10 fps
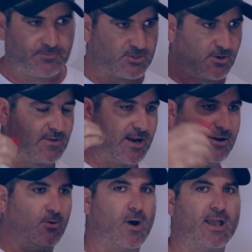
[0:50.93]
So I've done
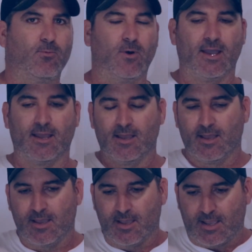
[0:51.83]
it in a way where
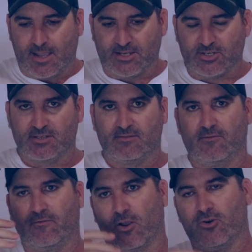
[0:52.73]
it just
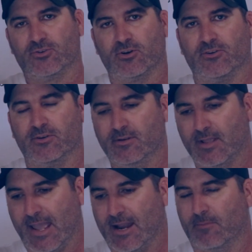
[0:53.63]
flows on
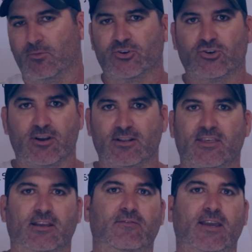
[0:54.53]
and I'm not trying to
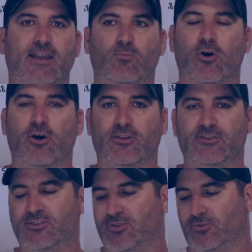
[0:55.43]
think of
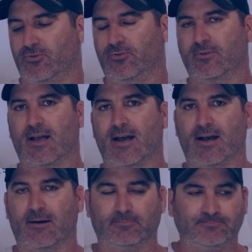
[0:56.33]
keywords to
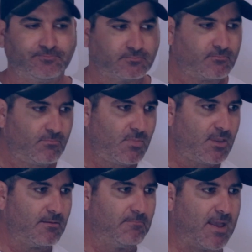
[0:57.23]

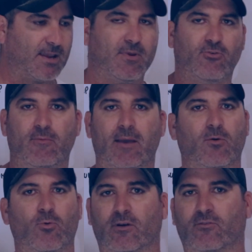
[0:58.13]
make me
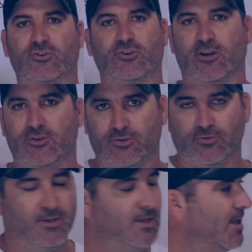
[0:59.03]
remember what I've got to try to
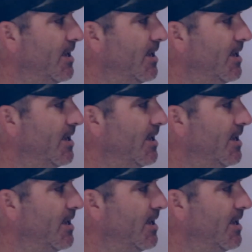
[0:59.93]
do